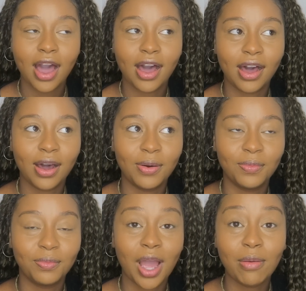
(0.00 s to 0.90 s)

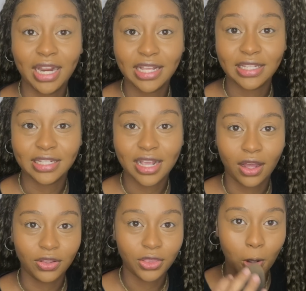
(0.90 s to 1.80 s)
I'm lazy as
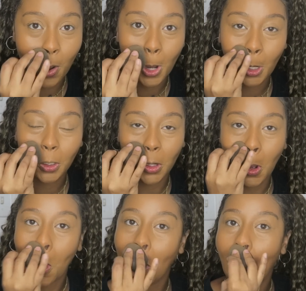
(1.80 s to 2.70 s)
hell though,
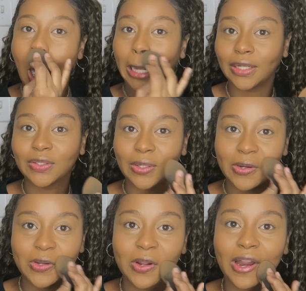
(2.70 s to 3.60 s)
so that's also an
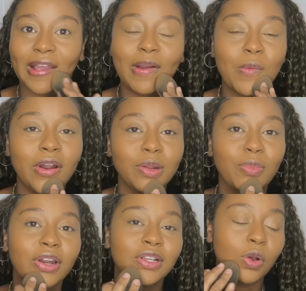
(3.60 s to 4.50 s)
issue. Like I want a
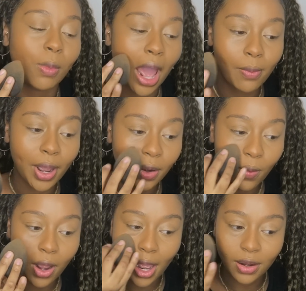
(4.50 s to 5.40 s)
body so bad, but I
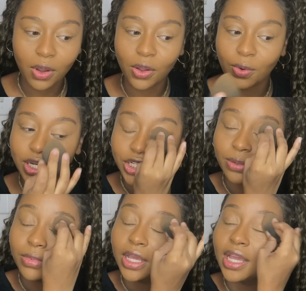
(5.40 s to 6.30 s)
don't want to go in the
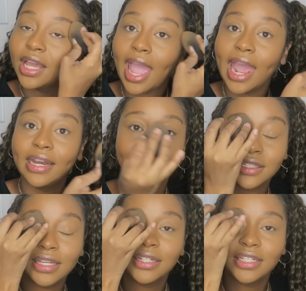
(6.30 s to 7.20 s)
gym
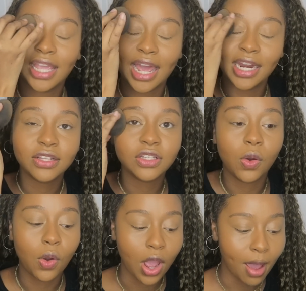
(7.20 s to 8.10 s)
endlessly to get it.
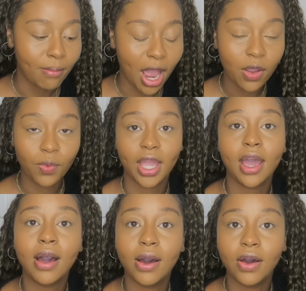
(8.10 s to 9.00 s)
So my way
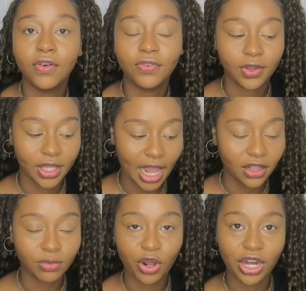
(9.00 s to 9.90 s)
of
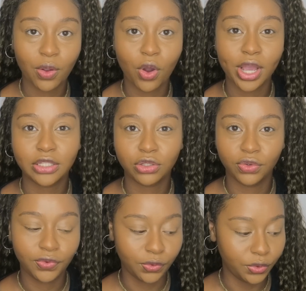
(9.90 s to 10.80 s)
getting the body I want is
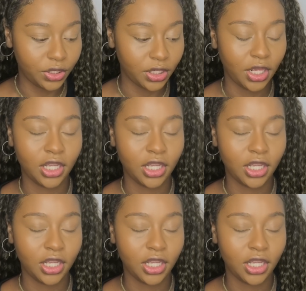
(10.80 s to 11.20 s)
through food.